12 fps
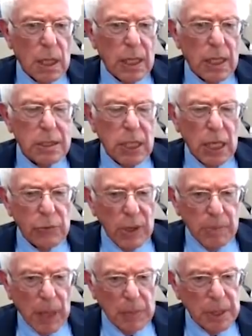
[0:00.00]
is a
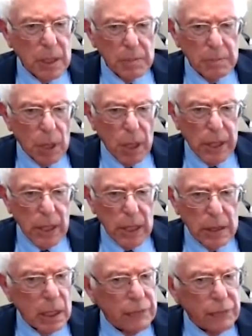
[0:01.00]
Republican Party.
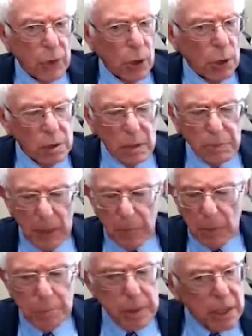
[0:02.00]
And, and for the
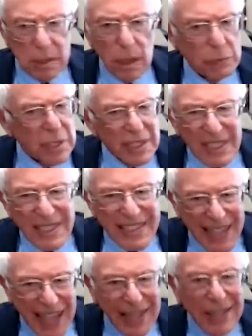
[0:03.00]
people, please note this is
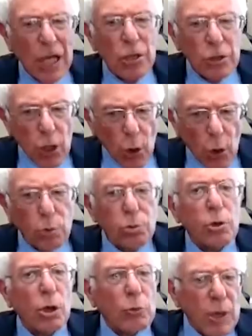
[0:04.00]
not the
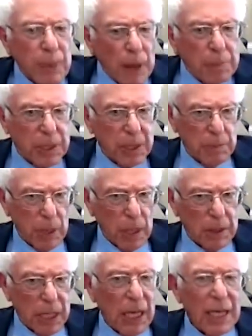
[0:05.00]
old Republican
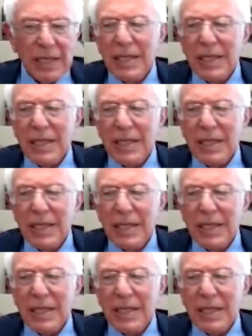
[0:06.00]
Party.